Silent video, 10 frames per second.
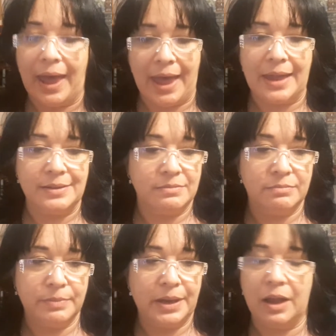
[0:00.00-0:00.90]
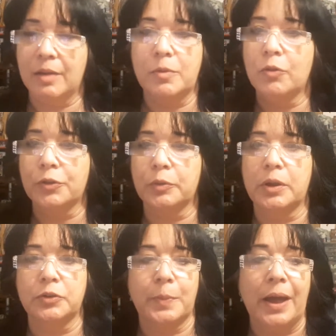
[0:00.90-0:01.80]
and become over
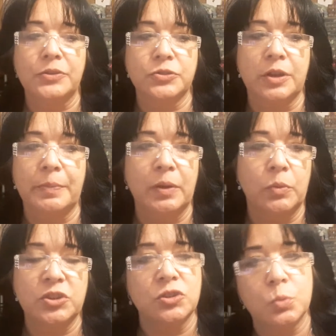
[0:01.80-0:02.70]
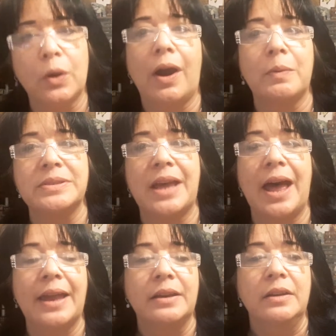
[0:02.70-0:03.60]
300 pounds or something, which is where I was
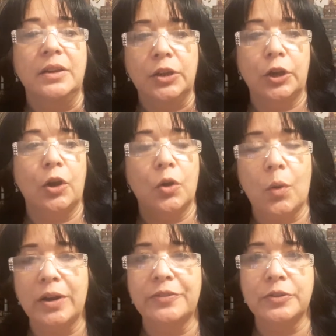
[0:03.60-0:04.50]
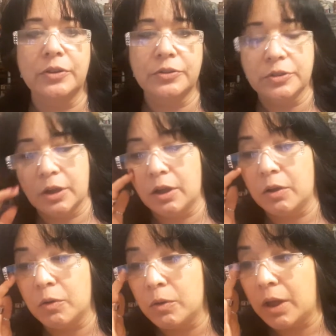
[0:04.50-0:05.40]
at, quite a few years
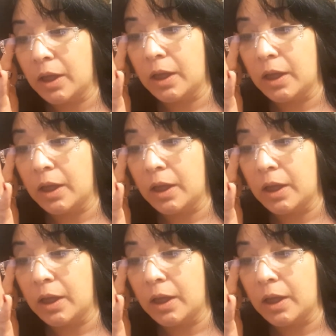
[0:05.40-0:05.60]
ago.